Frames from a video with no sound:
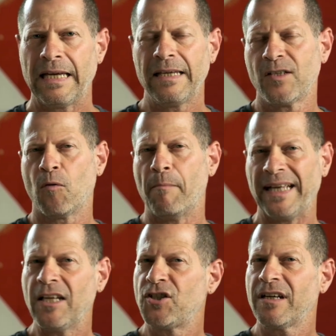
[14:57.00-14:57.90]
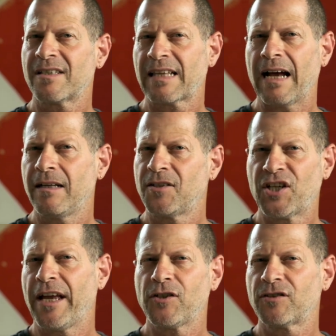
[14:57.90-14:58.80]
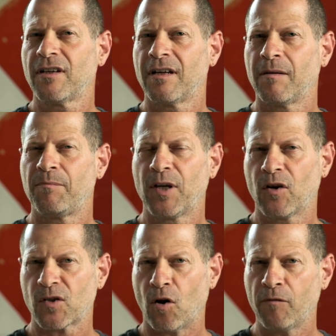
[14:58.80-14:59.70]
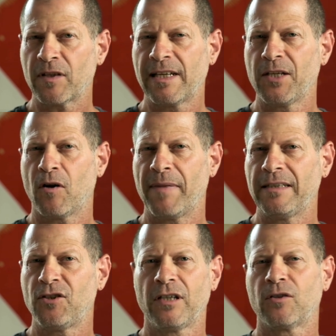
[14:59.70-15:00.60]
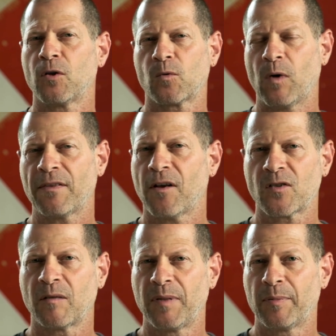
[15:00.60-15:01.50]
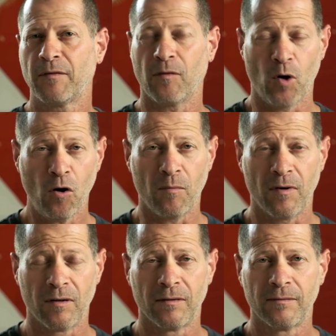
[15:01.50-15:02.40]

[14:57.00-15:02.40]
is your managing style changed? Because obviously you are managing those 1,000 people from home.